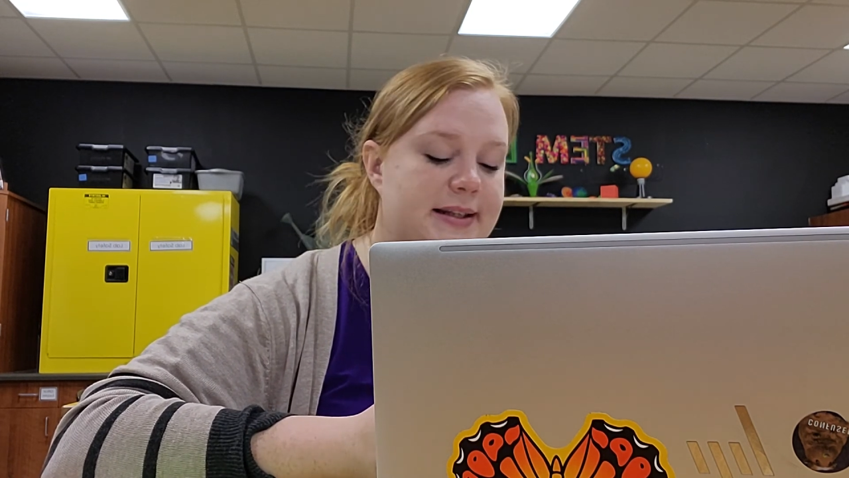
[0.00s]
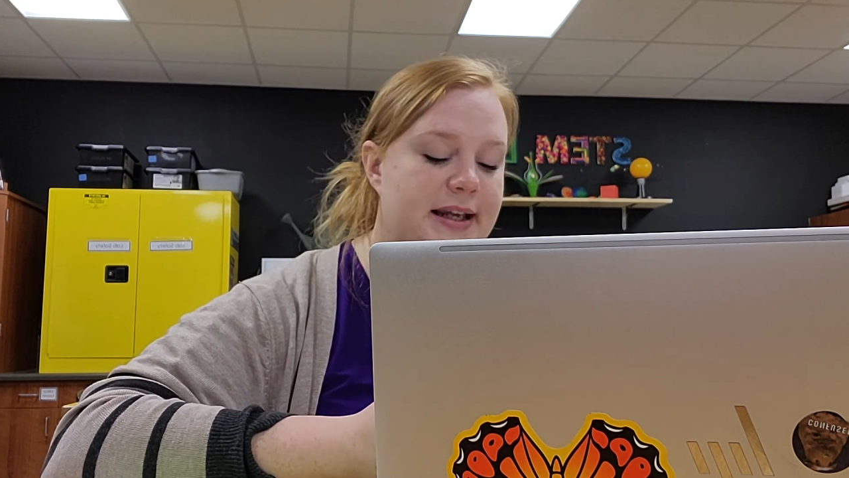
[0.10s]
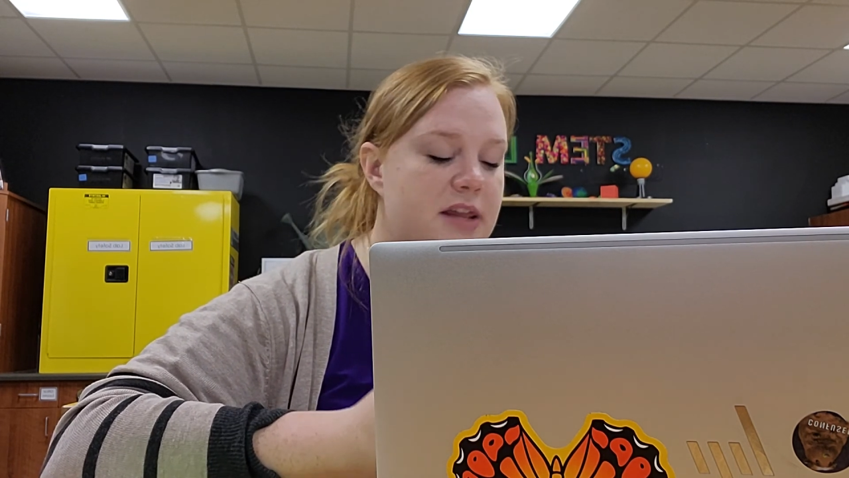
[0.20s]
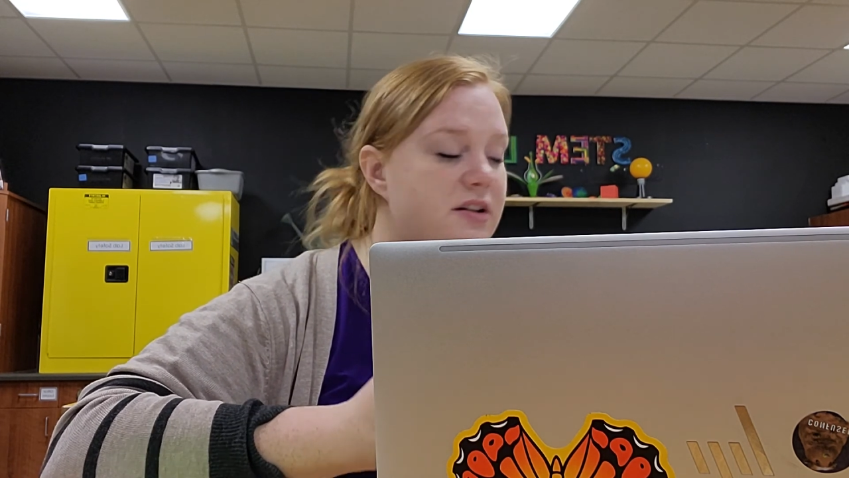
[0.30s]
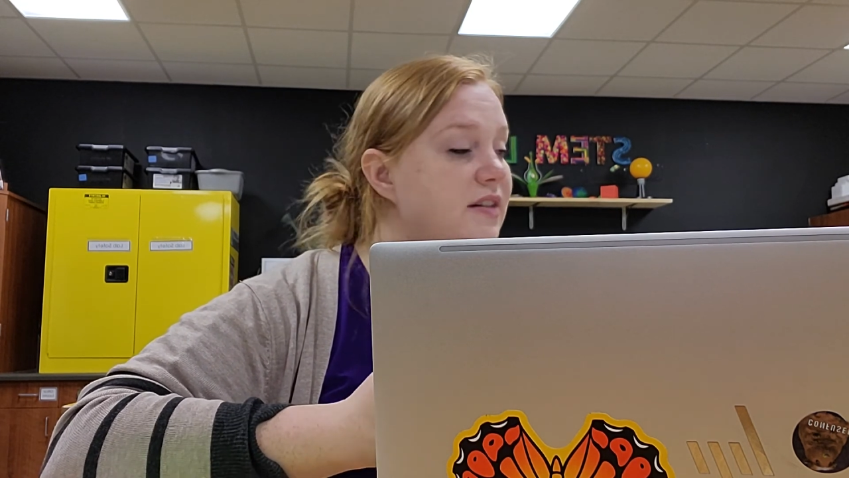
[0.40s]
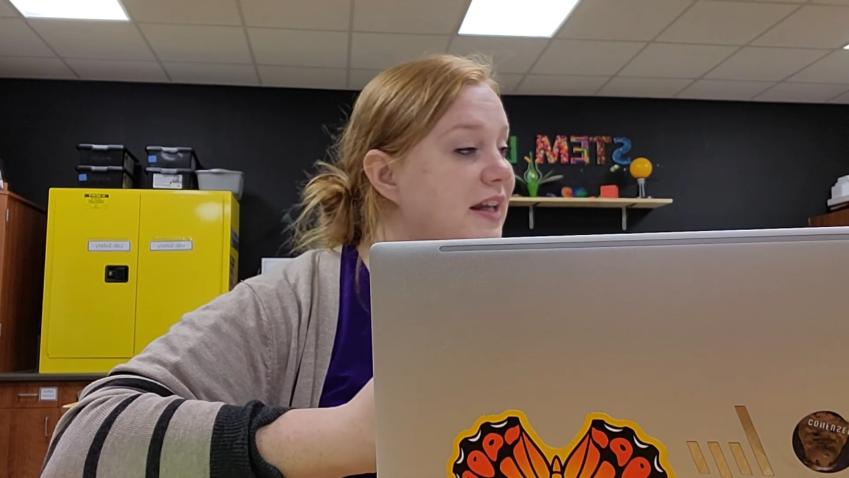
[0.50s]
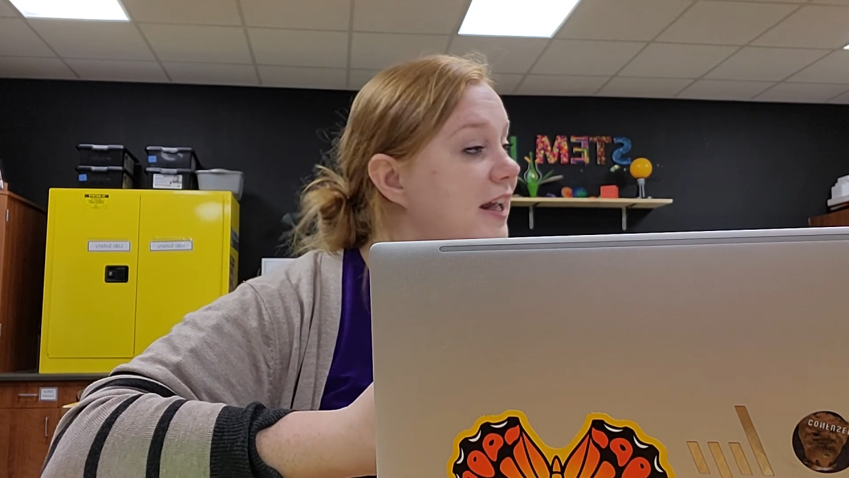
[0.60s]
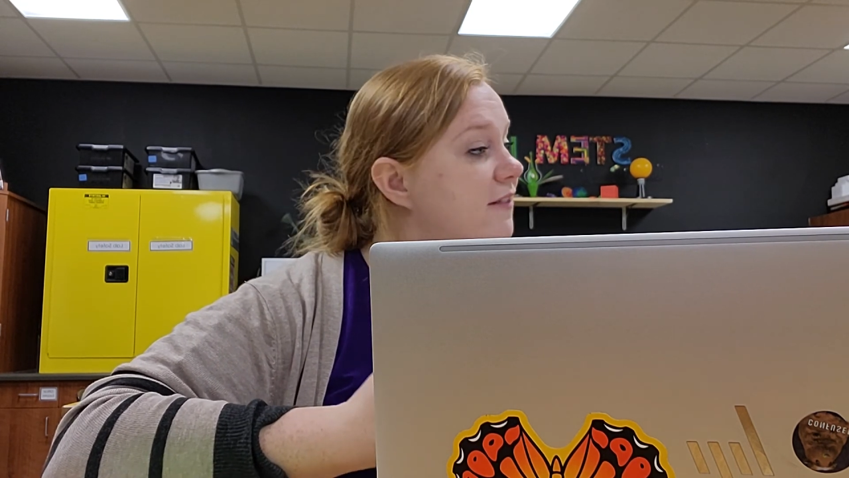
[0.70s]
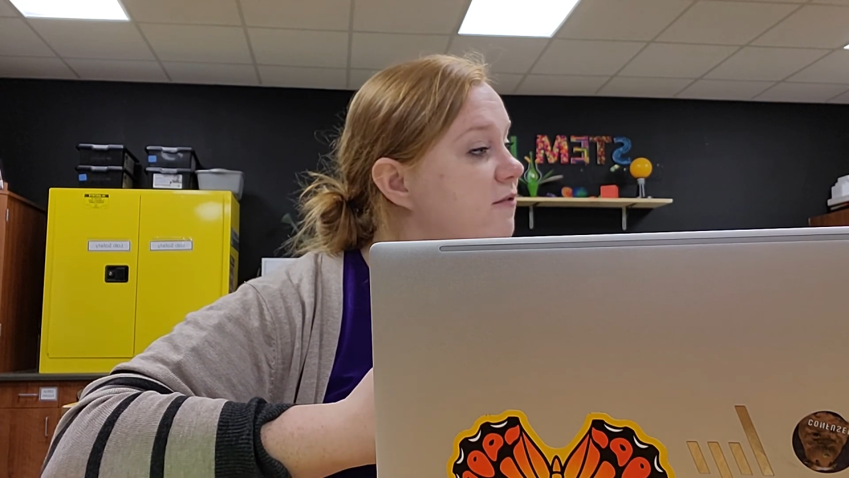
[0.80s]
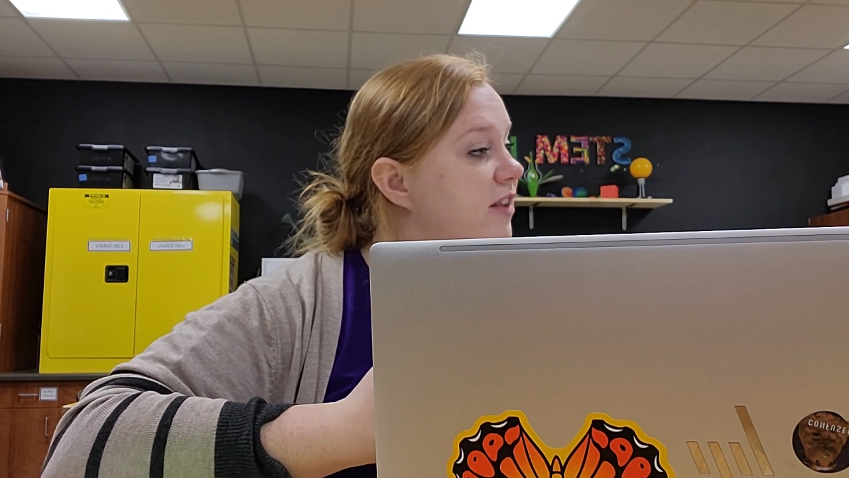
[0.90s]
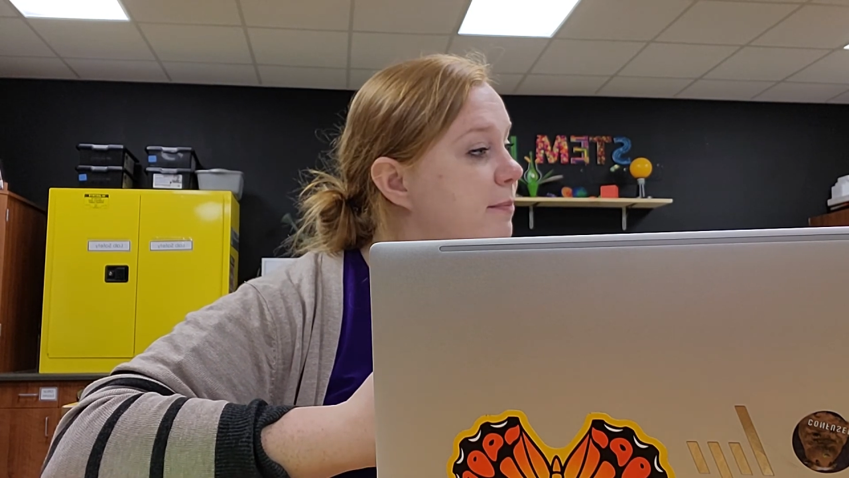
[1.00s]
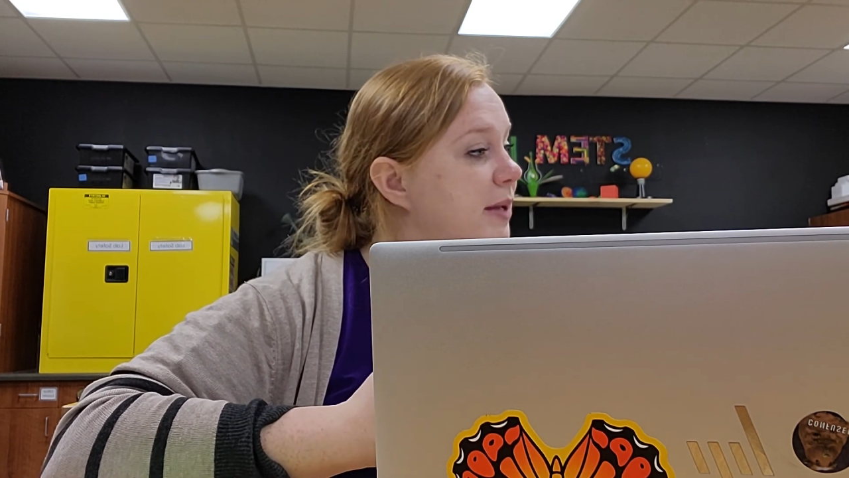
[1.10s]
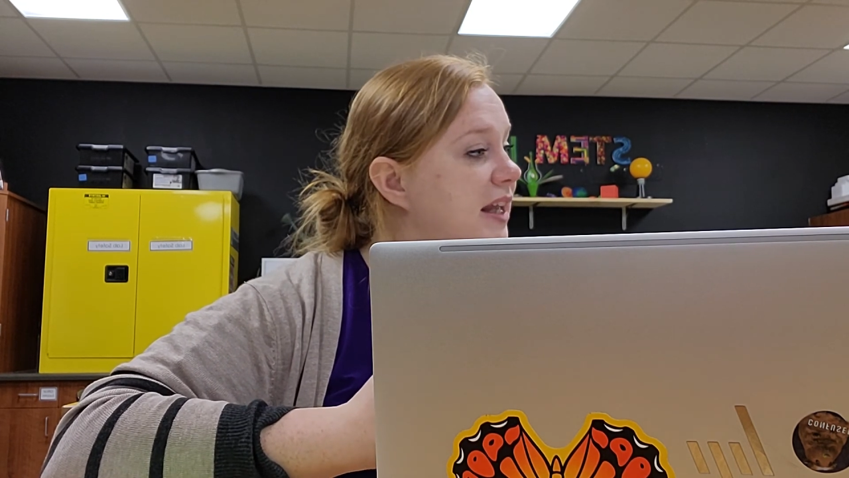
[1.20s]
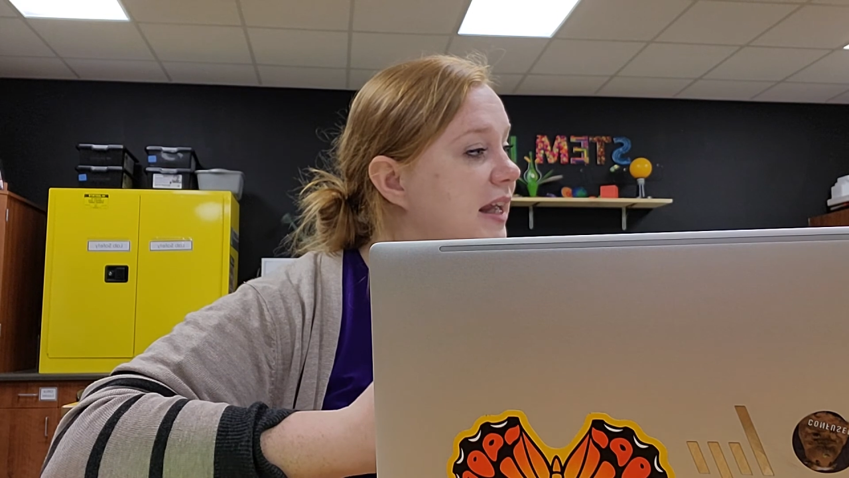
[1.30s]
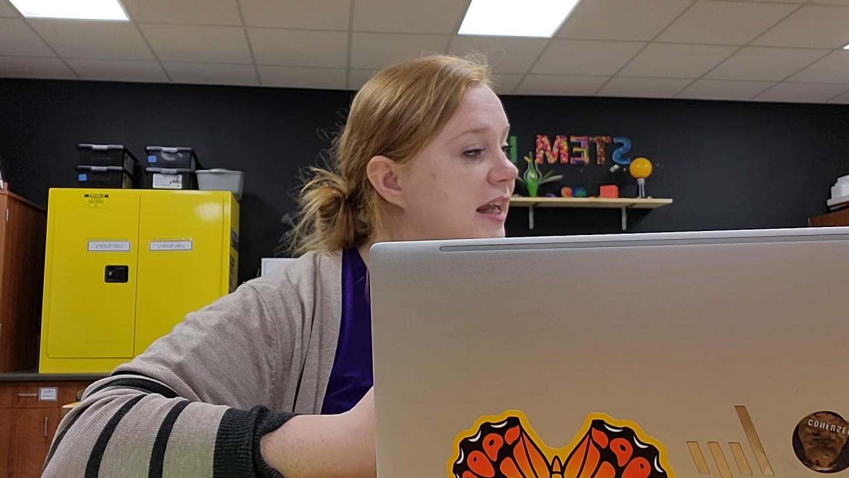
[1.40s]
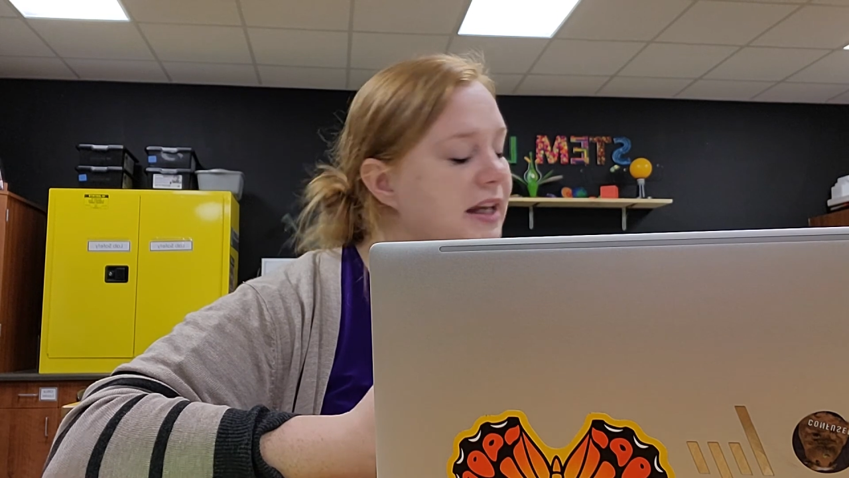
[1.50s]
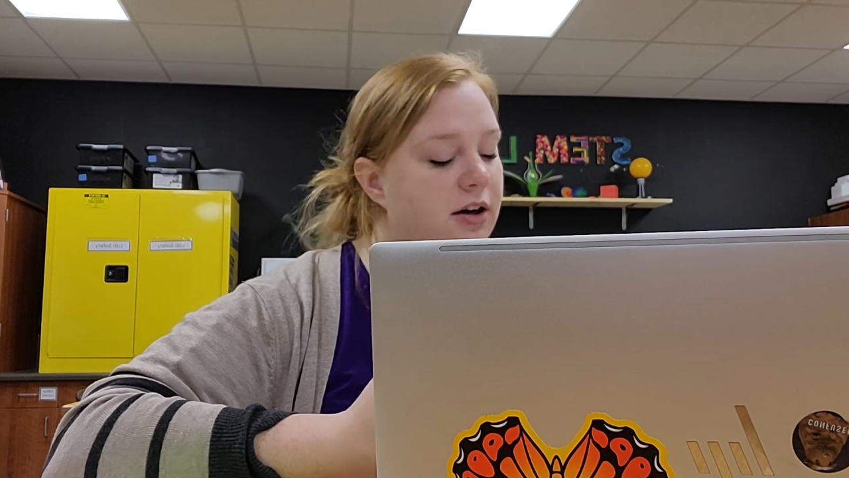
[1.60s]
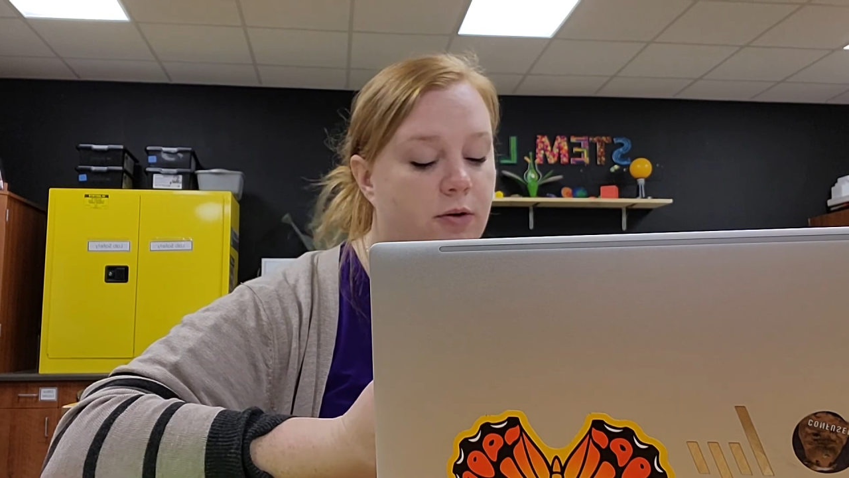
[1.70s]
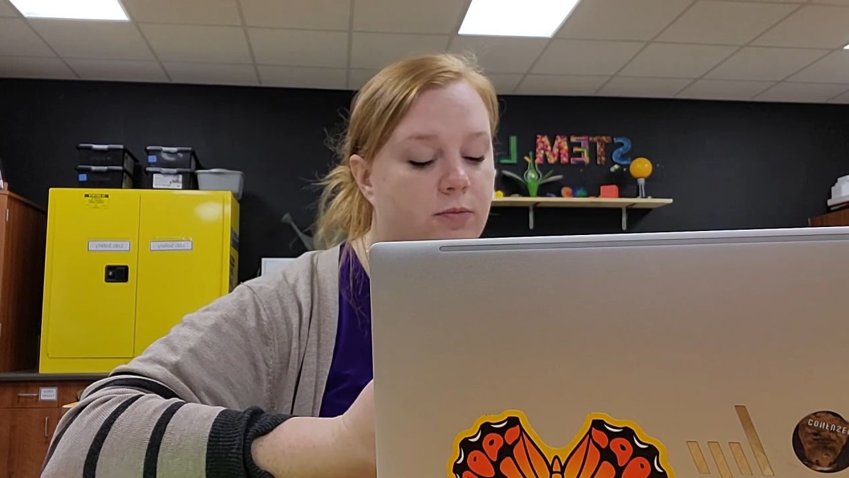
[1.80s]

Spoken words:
either the MVP or